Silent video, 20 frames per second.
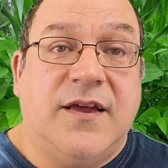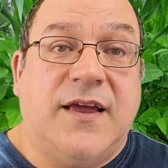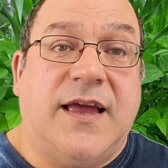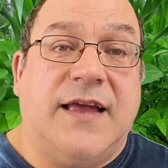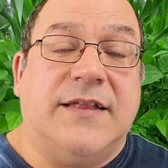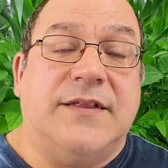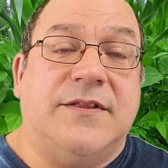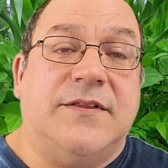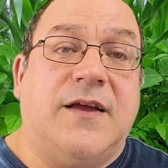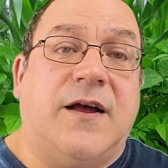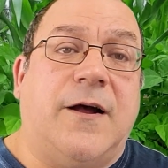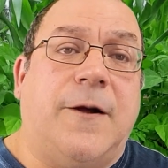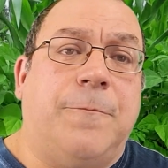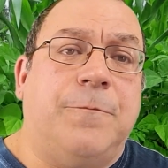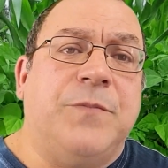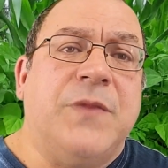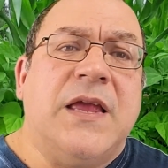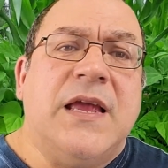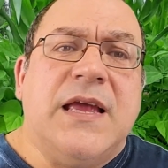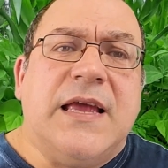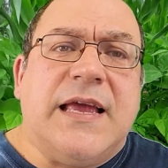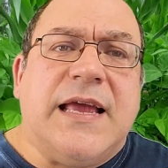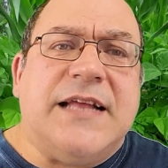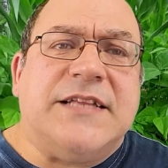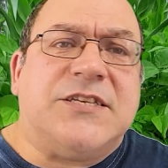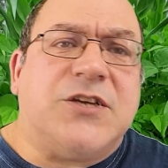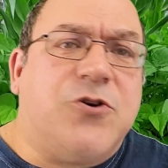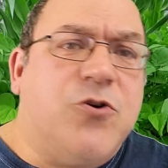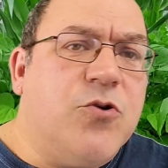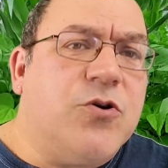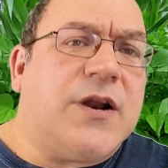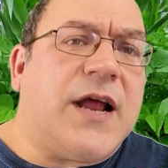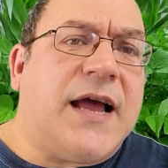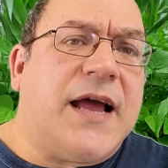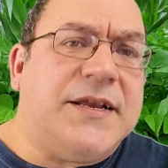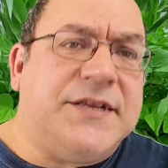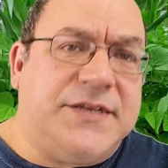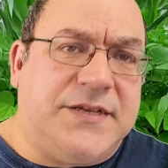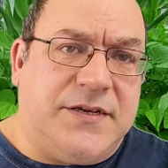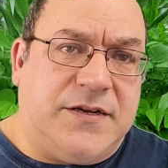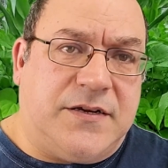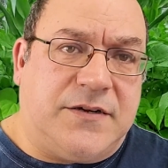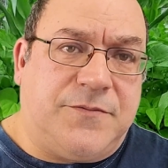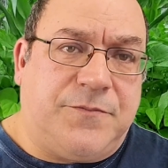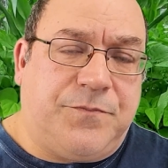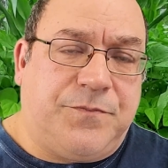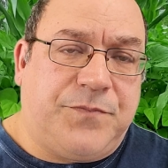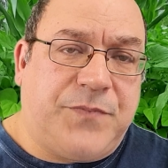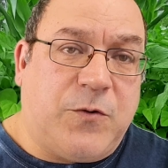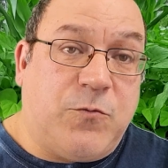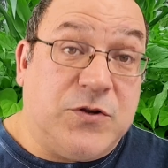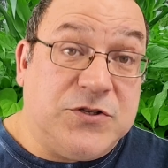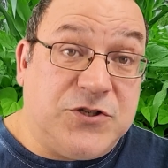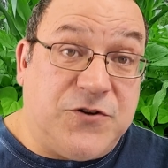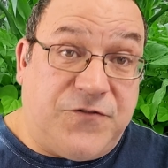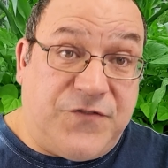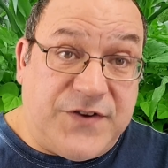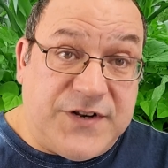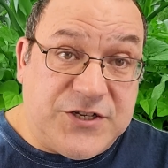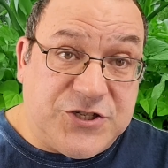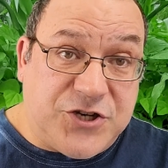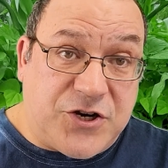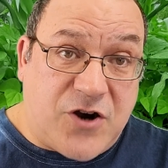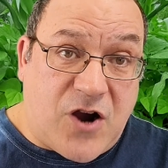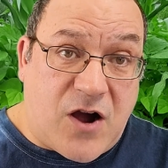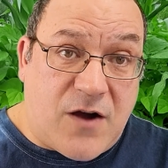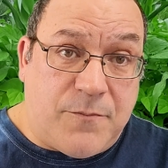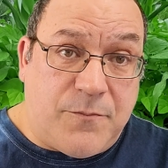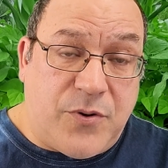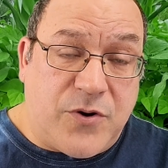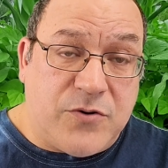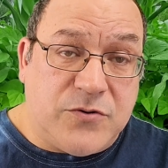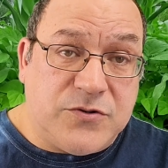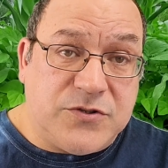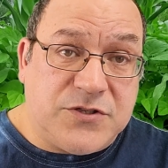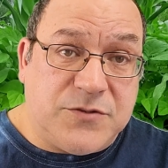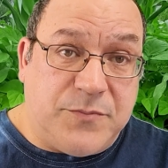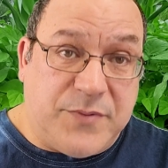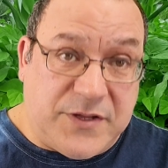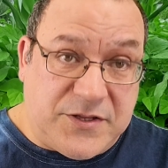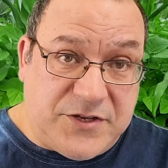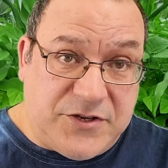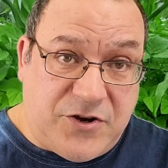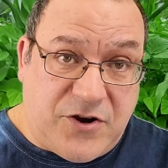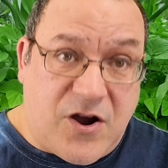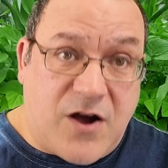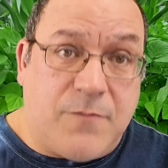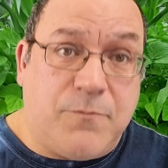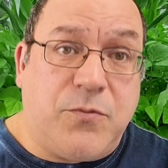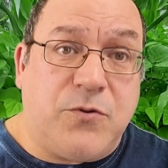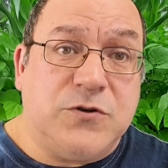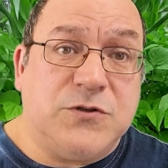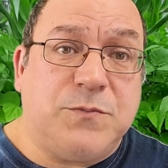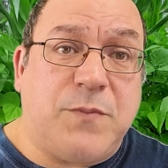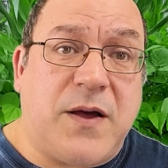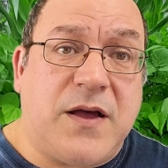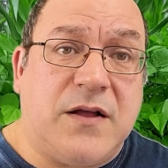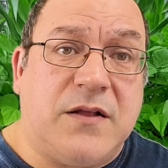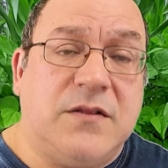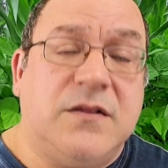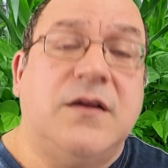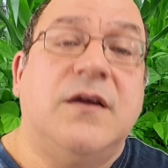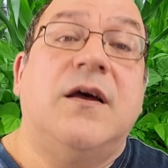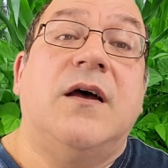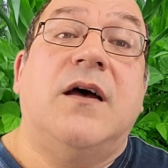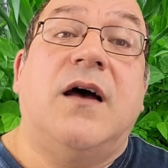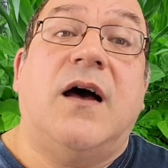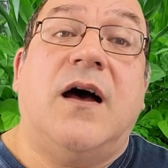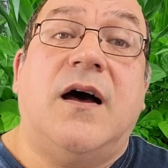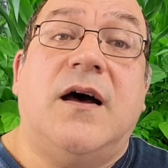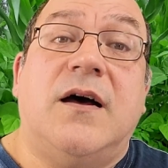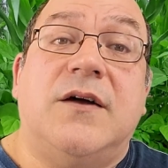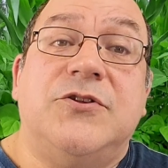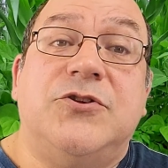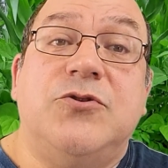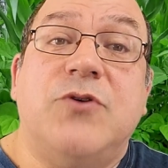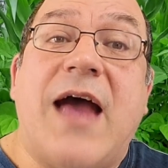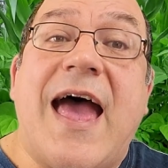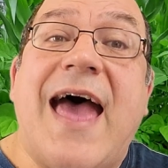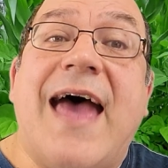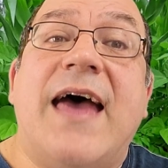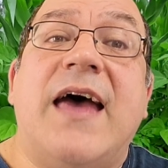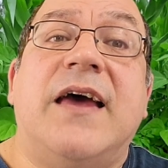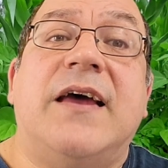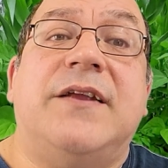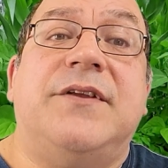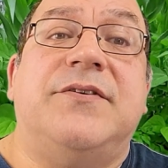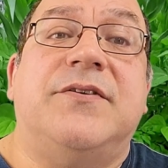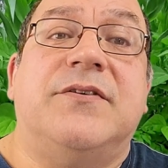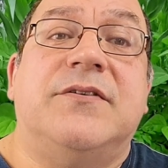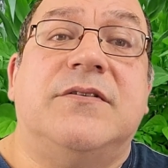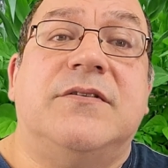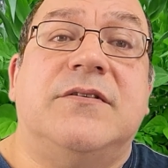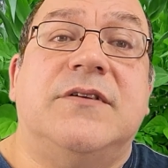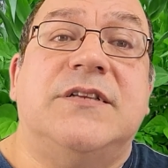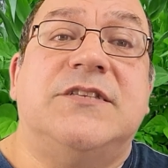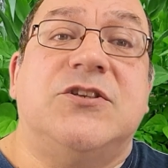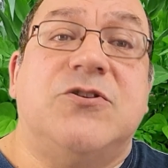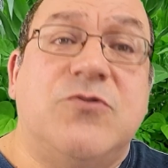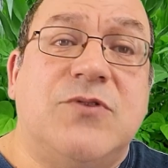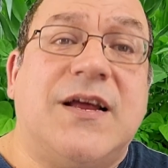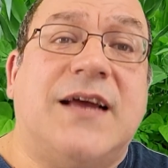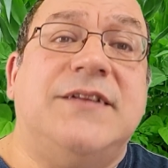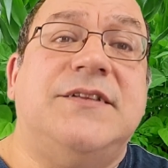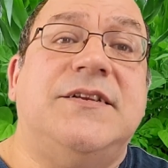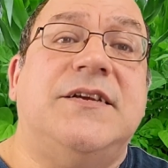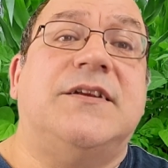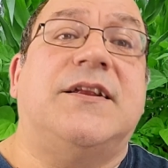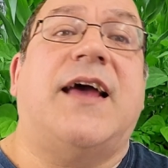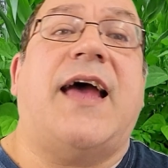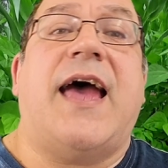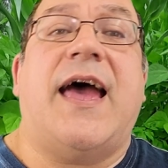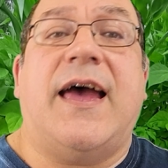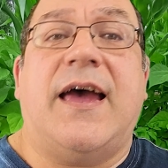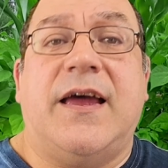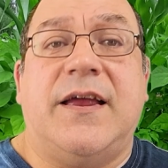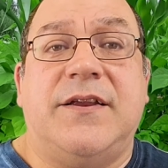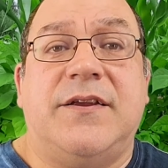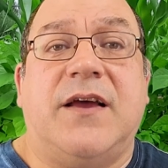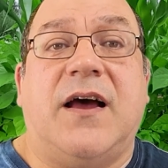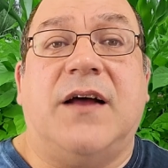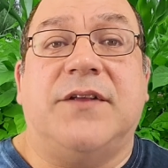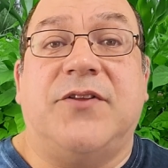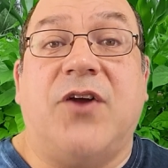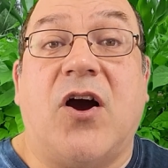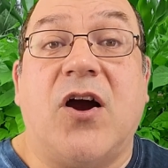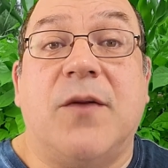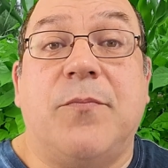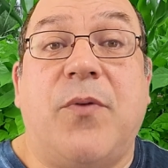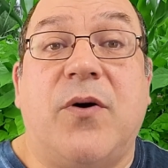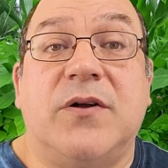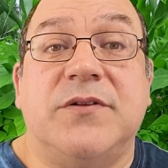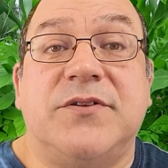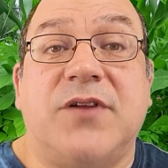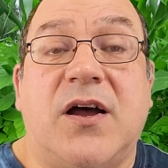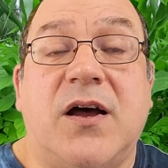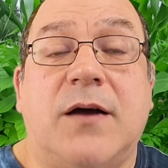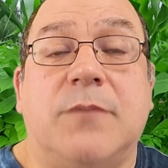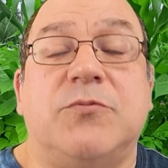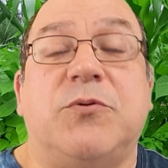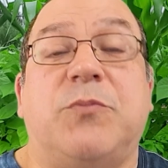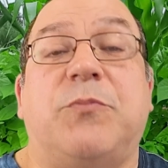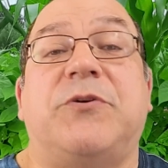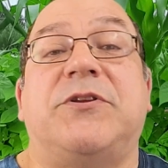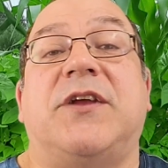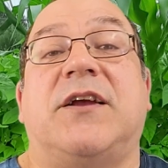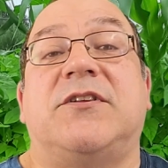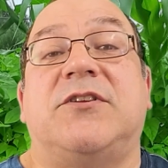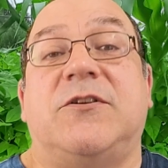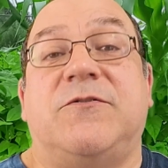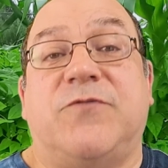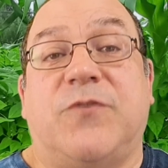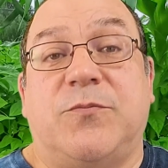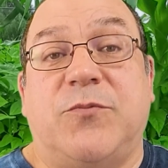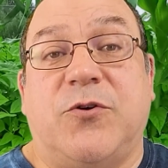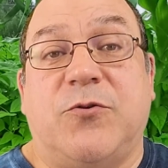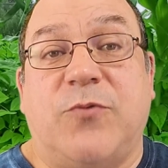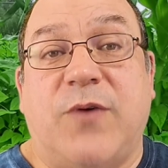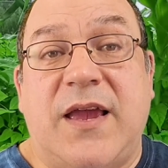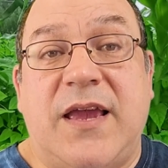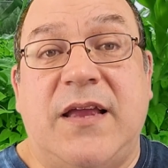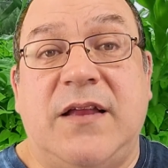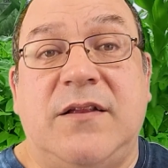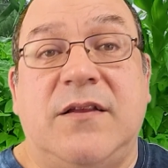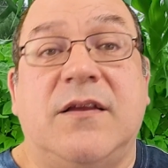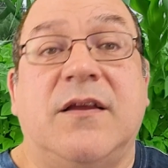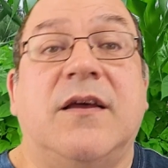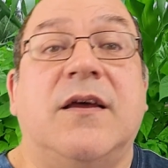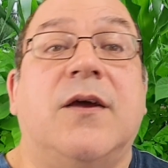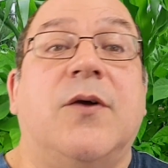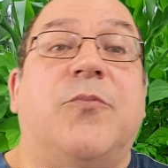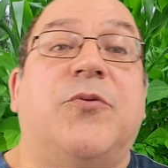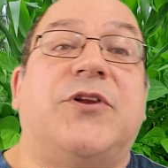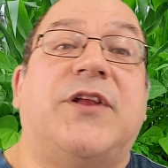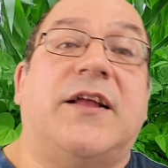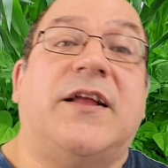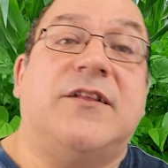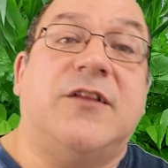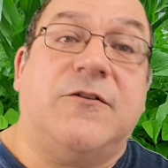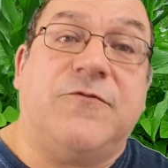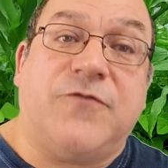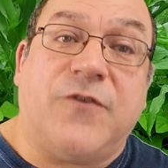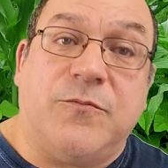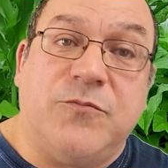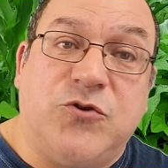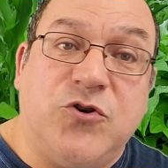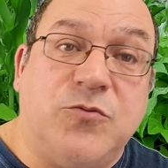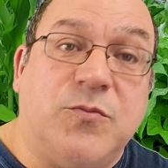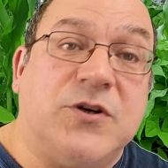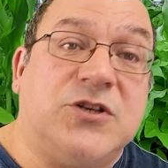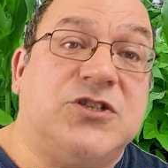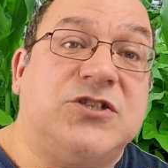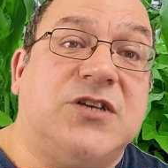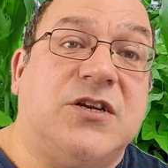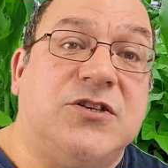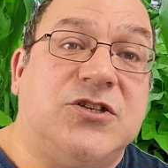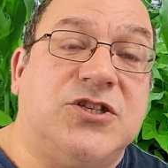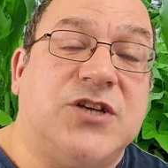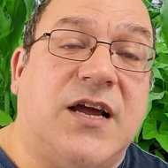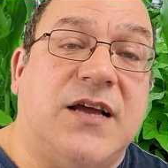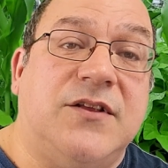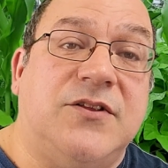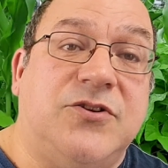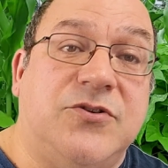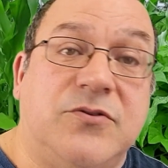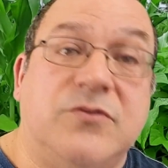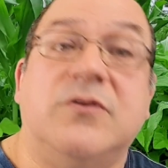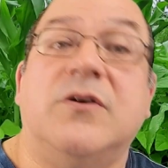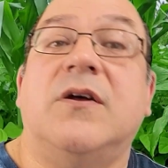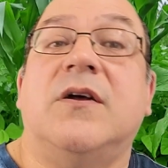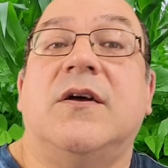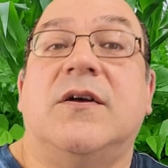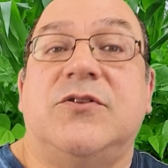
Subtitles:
And it's a good idea, once you're finished your compost, building your compost pile, to add, it's a good idea to add a tarp on top to protect it from the rain, protect it from too much sunshine too.